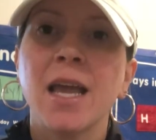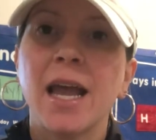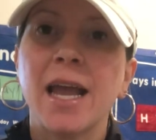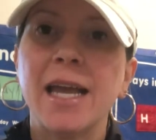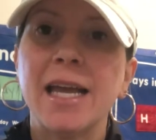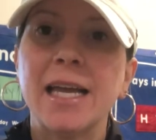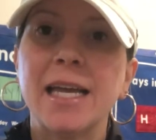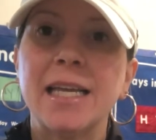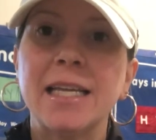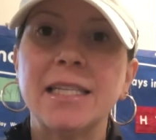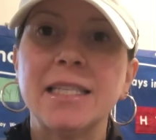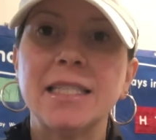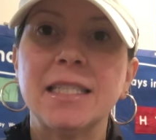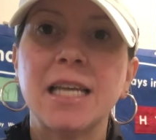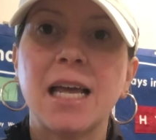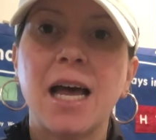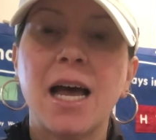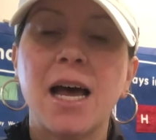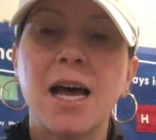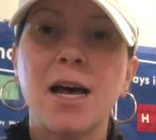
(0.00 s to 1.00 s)
And
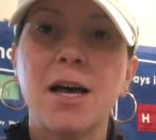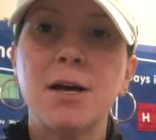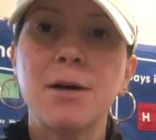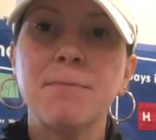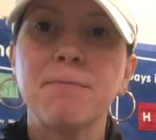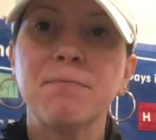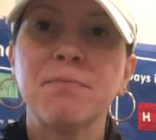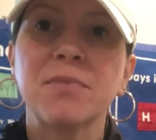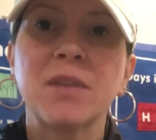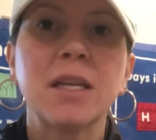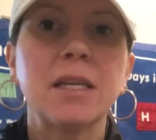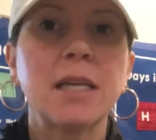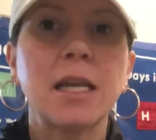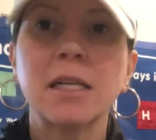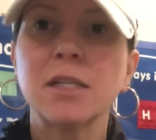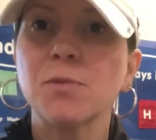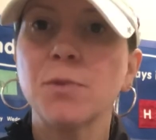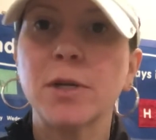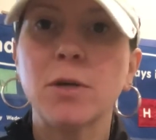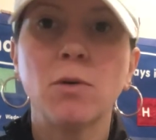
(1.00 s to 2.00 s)
then
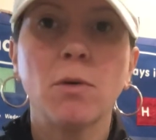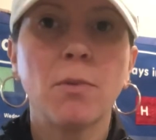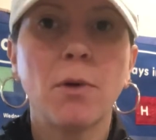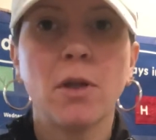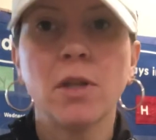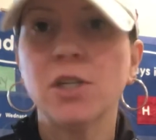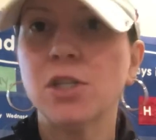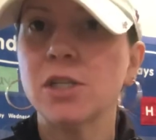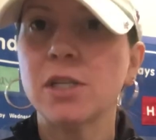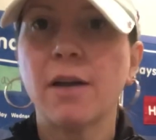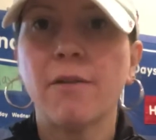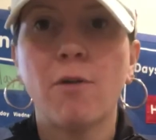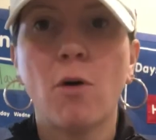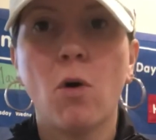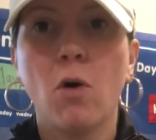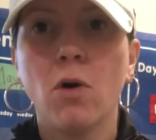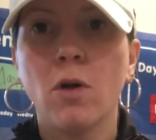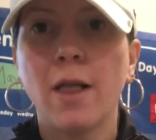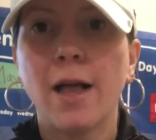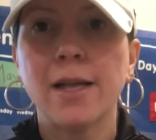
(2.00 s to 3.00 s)
next week we'll probably just have a
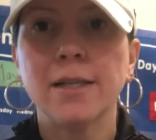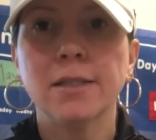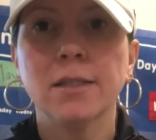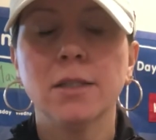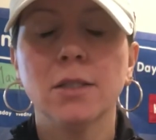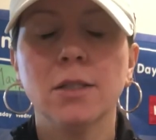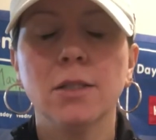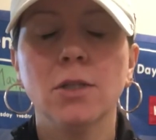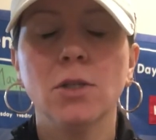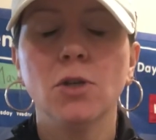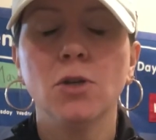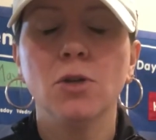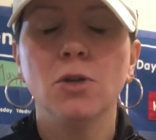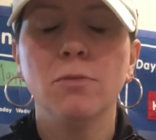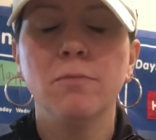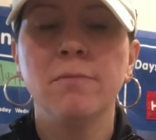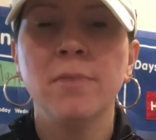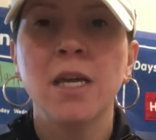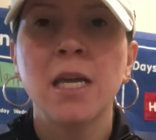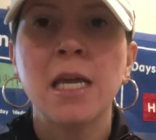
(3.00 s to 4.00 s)
whole class in
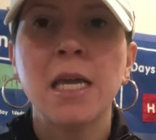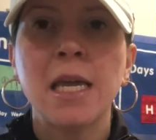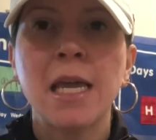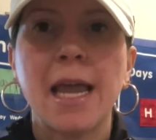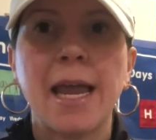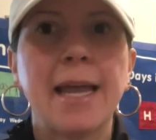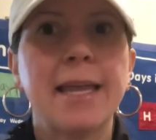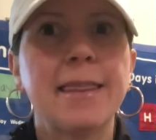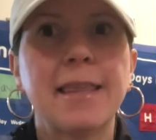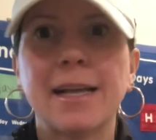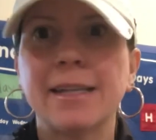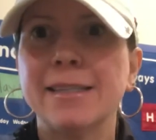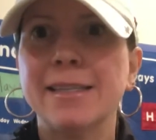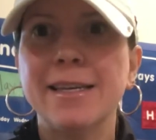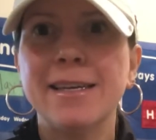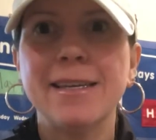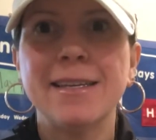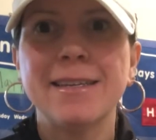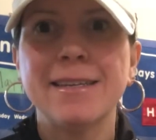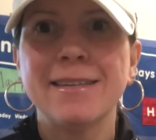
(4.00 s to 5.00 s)
Zoom, and that's it.